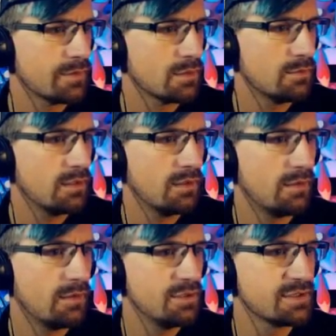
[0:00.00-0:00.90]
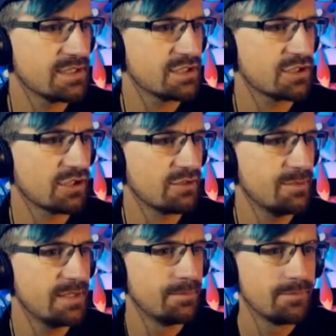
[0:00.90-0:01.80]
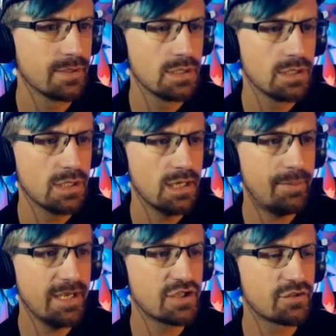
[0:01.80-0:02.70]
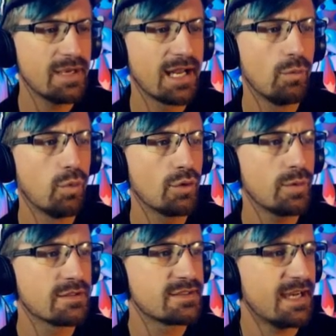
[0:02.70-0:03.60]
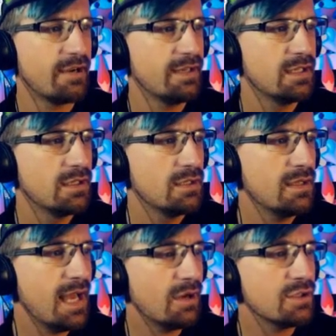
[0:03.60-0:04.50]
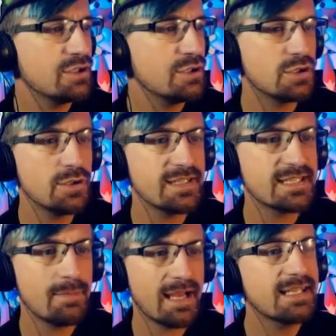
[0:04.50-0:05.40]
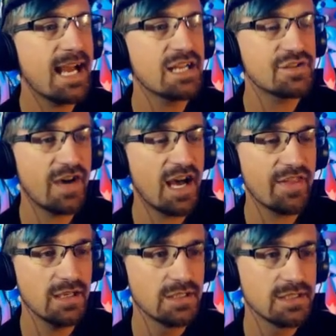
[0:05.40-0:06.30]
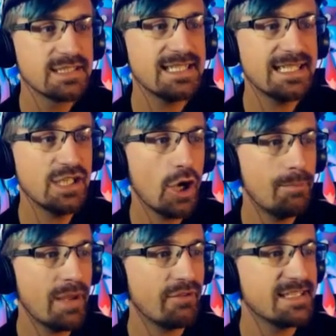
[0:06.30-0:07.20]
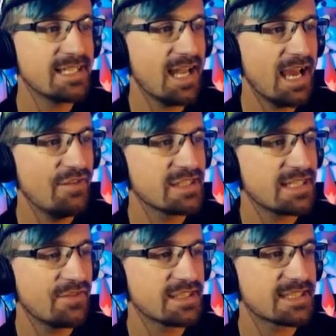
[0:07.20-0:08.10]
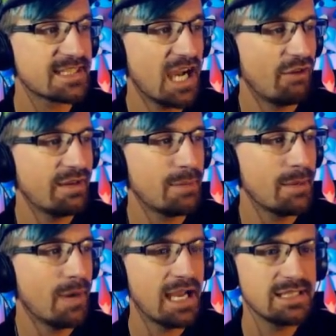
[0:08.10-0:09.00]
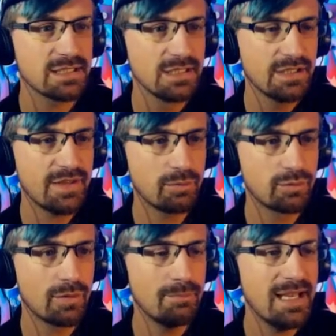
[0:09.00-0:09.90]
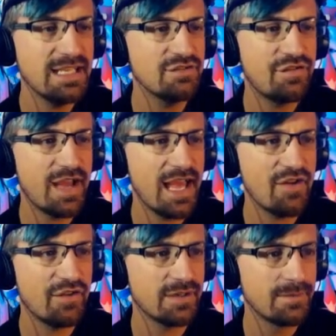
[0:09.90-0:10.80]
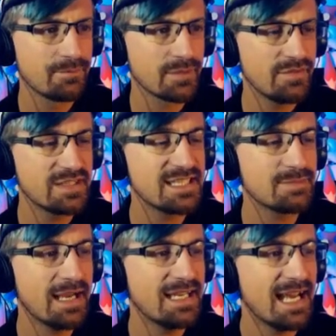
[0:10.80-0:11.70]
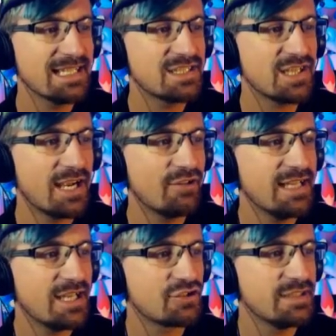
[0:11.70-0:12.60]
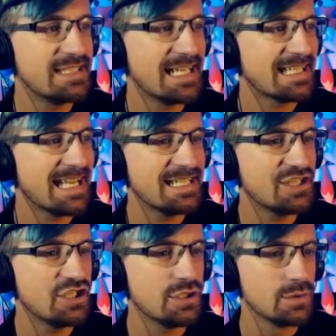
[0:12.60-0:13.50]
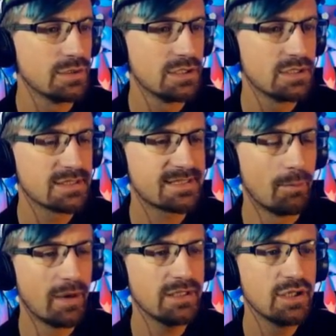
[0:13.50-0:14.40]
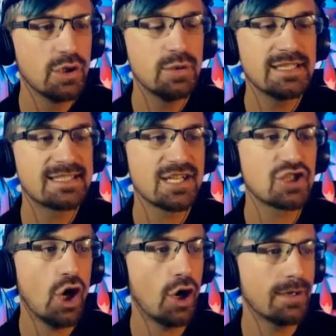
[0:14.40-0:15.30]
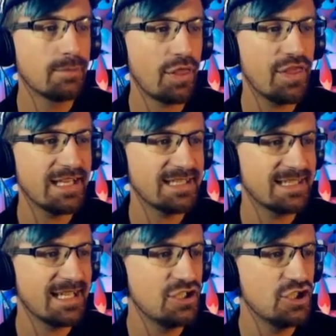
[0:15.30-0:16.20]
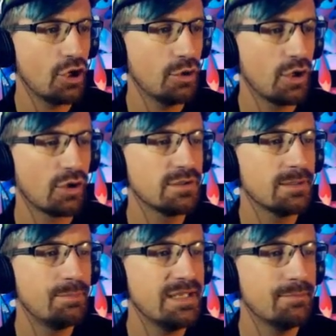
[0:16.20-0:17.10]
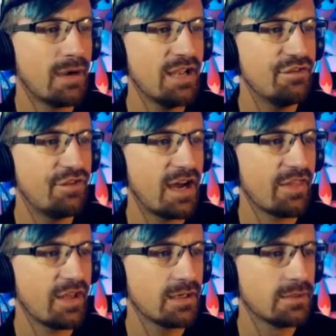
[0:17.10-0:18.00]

Well, music just got creepier. A page from Ella Wardwell's diary. How could you do this to my cat, father? Seeing her buried alive has left a scar in my mind that will remain forever. This is my last diary entry dedicated to you. Someone who did such a horrible thing can no longer be my father.